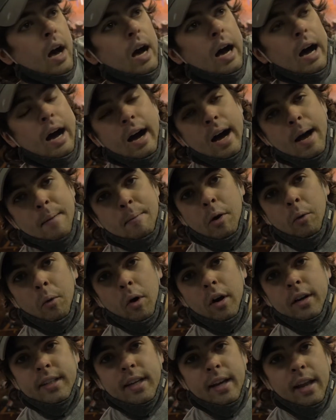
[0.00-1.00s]
at
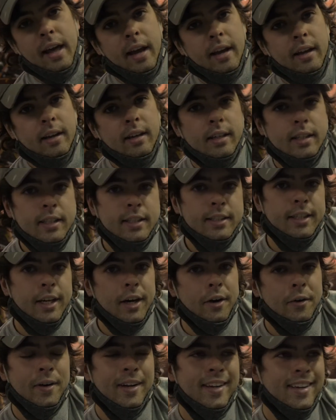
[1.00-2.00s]
work today, so
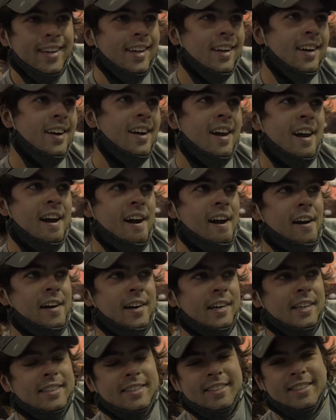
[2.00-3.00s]

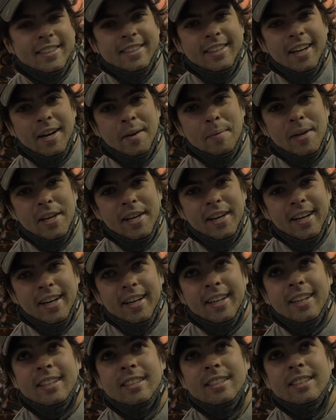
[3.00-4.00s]
it's gonna be
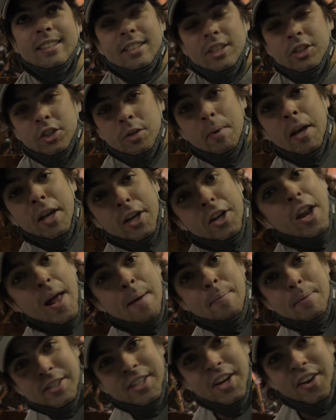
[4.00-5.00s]
should be a good
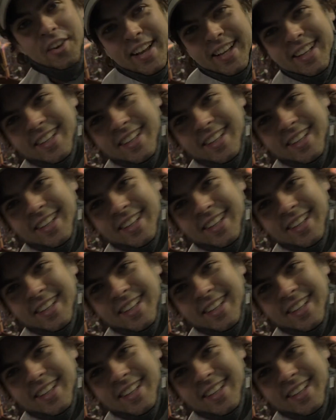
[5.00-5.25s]
episode.